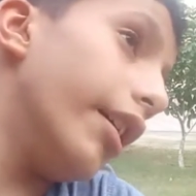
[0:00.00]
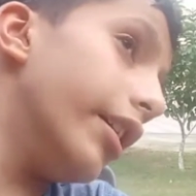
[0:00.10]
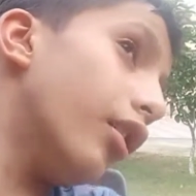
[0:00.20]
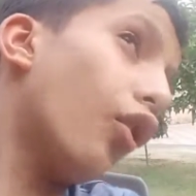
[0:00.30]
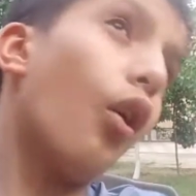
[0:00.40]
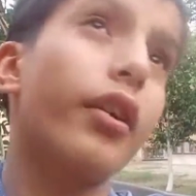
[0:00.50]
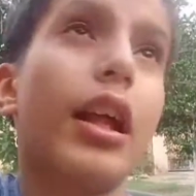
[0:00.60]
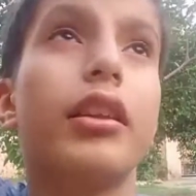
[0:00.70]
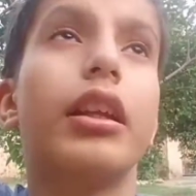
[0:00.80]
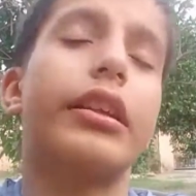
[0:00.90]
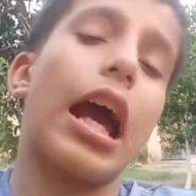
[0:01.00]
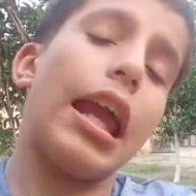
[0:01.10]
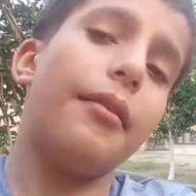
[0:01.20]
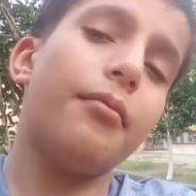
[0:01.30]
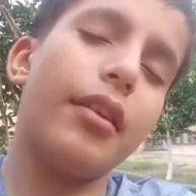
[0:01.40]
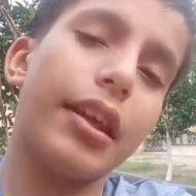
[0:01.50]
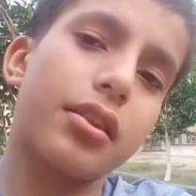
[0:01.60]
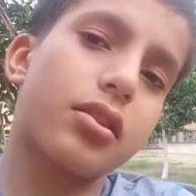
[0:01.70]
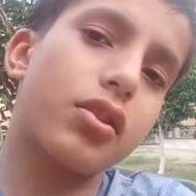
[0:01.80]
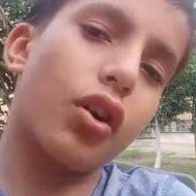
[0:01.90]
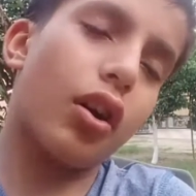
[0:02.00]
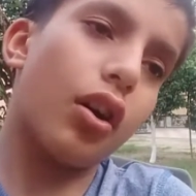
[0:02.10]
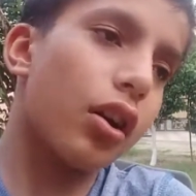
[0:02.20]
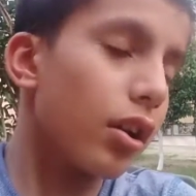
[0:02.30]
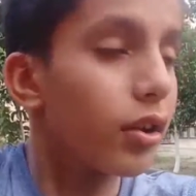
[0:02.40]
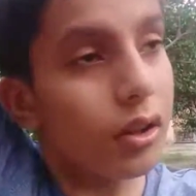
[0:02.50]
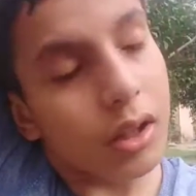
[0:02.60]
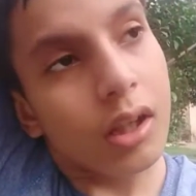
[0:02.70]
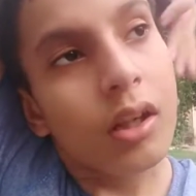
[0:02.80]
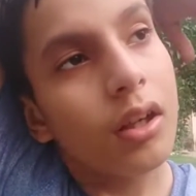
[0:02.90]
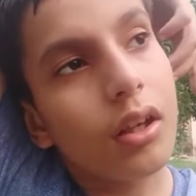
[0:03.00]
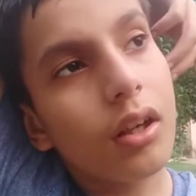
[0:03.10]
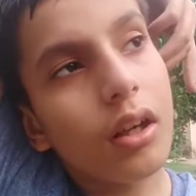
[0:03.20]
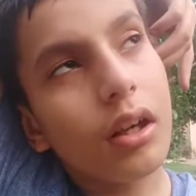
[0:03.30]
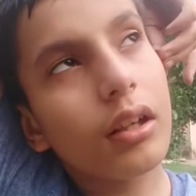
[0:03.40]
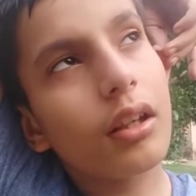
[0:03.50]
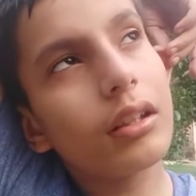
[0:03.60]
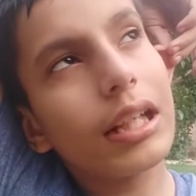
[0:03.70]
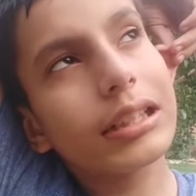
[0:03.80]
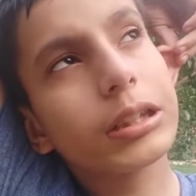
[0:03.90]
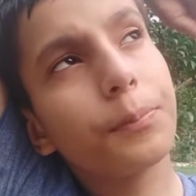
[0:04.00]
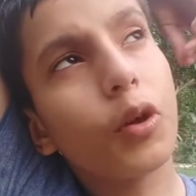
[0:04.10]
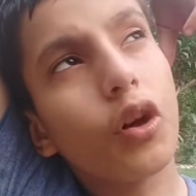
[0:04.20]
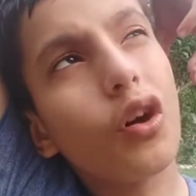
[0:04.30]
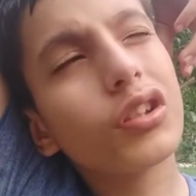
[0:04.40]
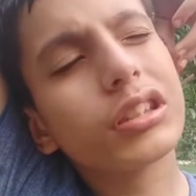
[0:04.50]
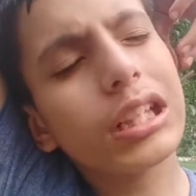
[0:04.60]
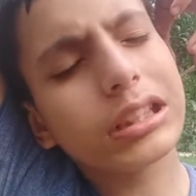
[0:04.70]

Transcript: in total the time is your let's suppose